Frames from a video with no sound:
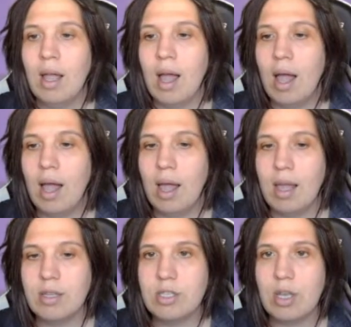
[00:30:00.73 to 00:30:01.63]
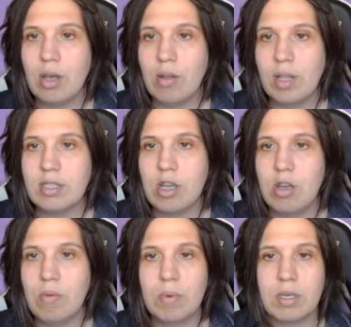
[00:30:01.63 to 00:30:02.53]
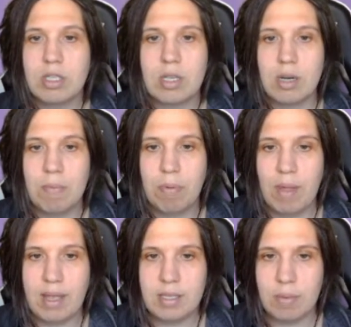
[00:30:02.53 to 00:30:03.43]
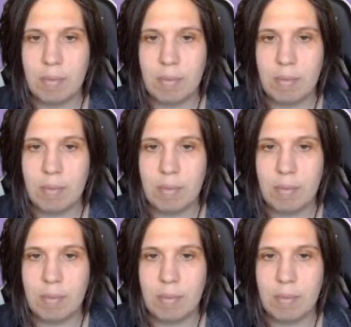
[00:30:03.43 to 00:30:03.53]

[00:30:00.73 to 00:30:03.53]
So let's go. We're just gonna play. So we're